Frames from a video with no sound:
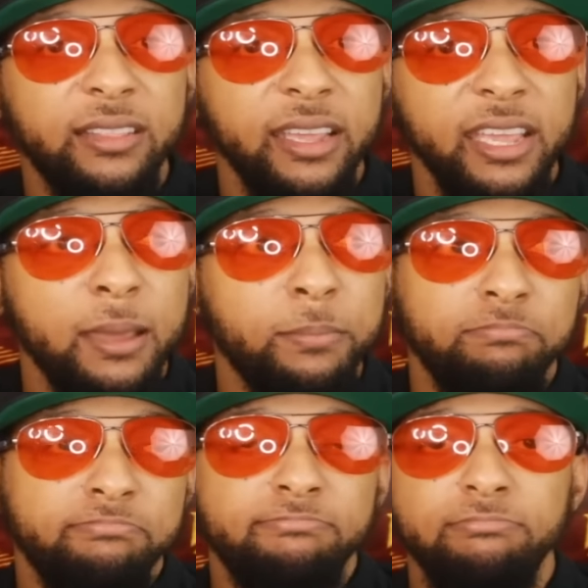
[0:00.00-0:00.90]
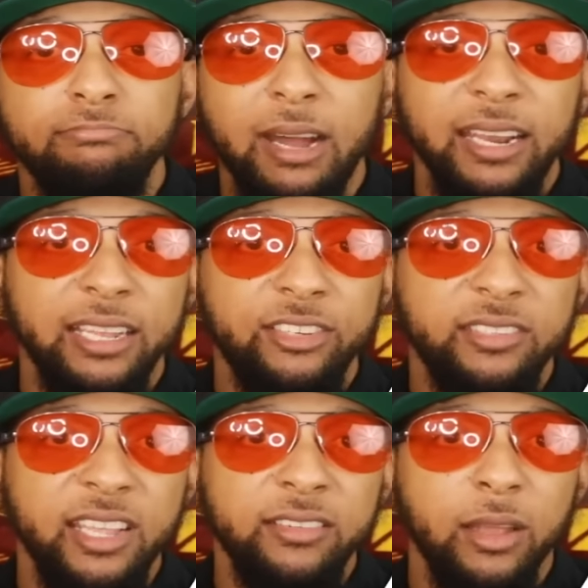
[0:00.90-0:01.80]
the hip, why not just
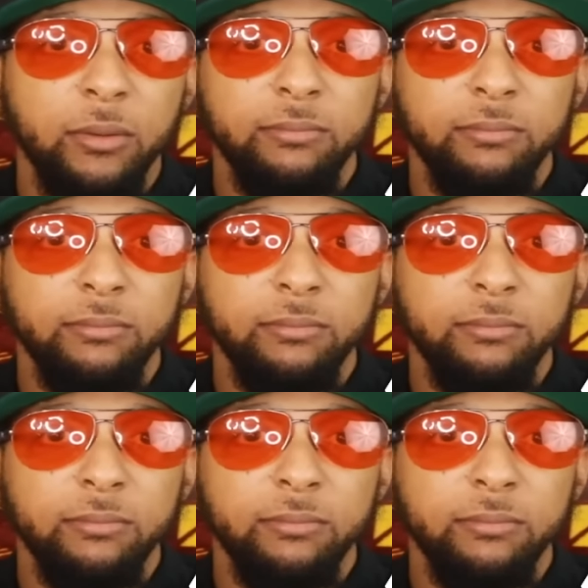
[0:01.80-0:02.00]
say so?